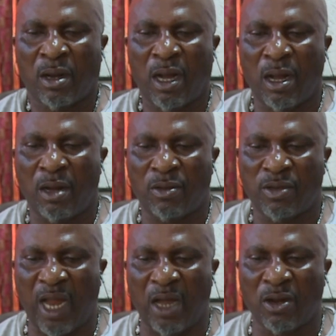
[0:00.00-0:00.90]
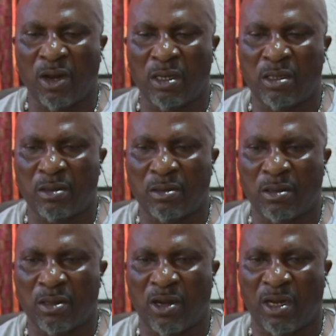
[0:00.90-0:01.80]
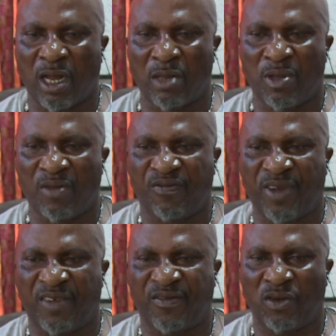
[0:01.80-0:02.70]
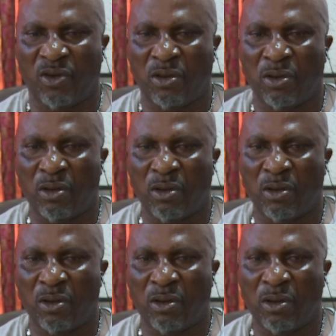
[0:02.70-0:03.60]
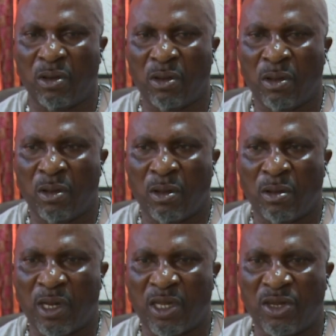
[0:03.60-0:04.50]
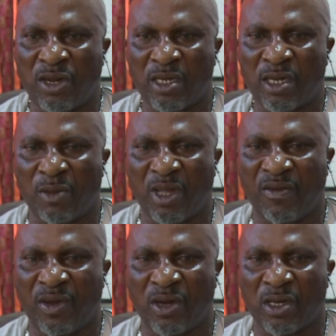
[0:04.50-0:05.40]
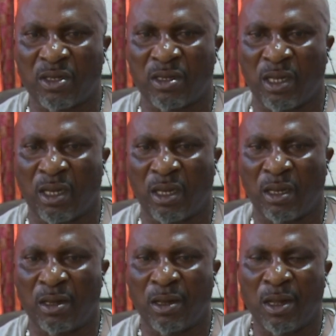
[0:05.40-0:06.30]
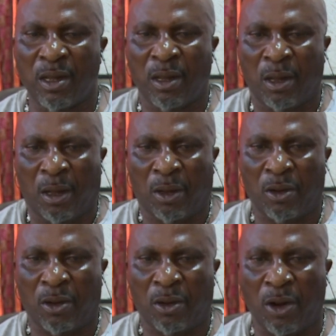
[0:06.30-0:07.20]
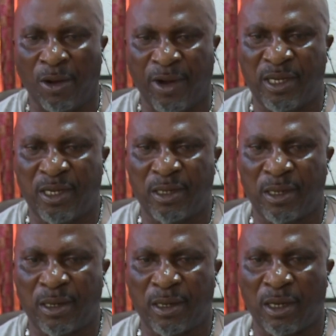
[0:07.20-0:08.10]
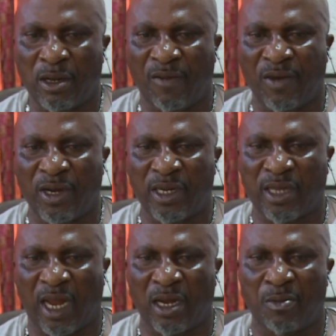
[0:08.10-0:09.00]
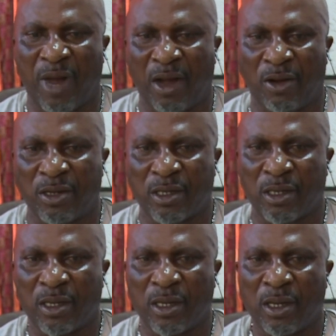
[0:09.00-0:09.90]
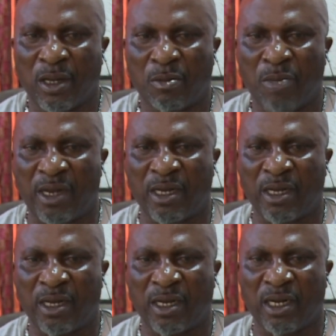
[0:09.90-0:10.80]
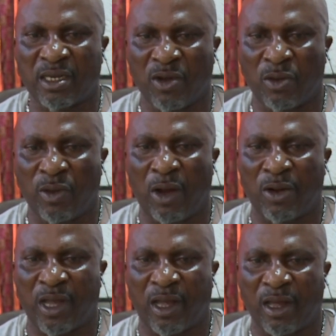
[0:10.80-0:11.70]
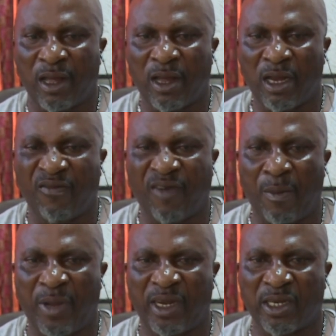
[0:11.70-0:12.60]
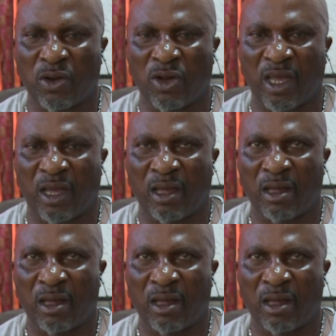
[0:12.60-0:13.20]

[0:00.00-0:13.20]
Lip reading: Thank God. God has been faithful. Nigerians have been giving us the courage. The governor is standing by us. By the grace of God, we are okay. The family is okay.